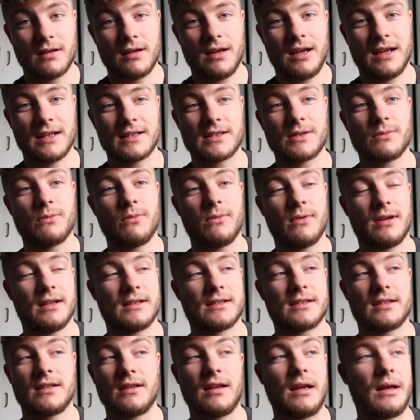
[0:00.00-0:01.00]
It's
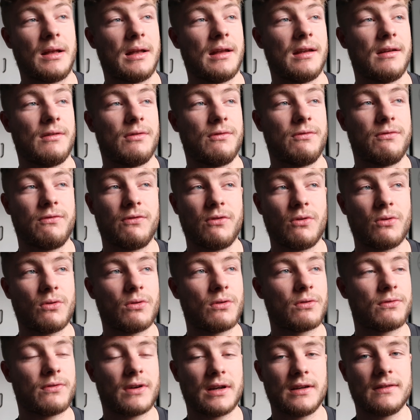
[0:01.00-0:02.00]
4
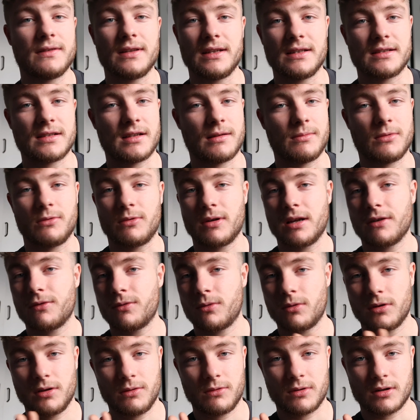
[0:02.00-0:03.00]
or 5D cinema,
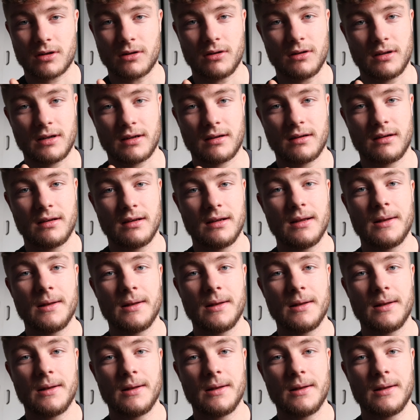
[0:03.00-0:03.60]
whatever one you want to call it,